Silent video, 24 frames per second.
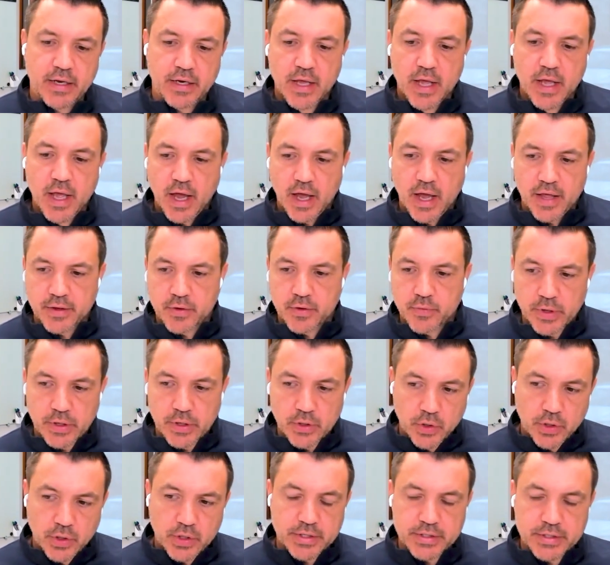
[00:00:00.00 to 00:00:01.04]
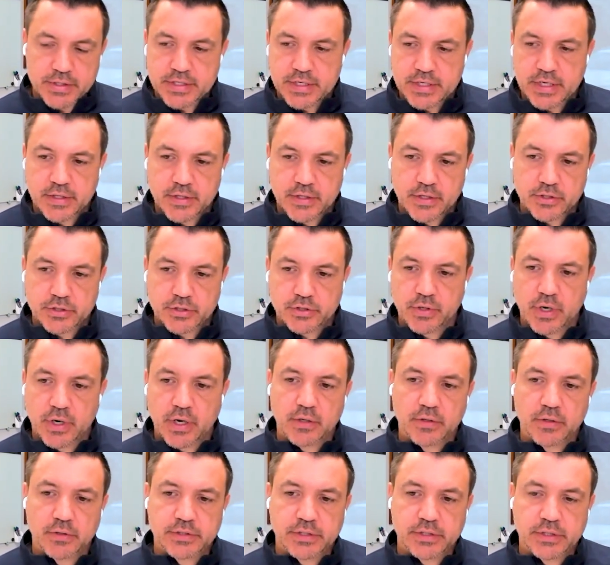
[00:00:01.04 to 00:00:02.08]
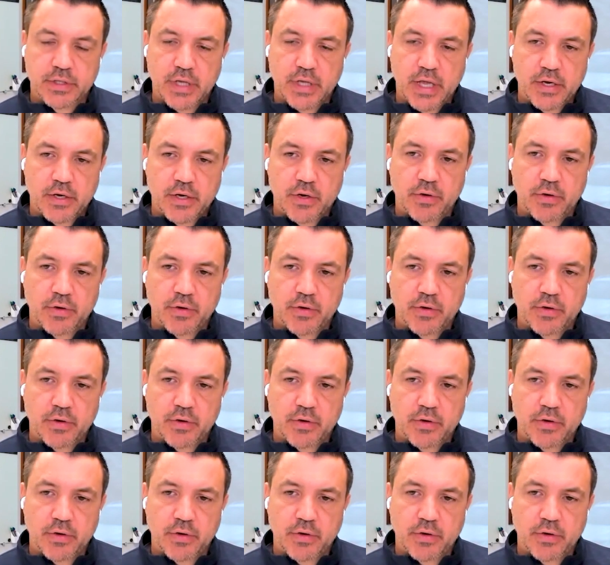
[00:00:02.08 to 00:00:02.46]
And I think we look and see their struggles and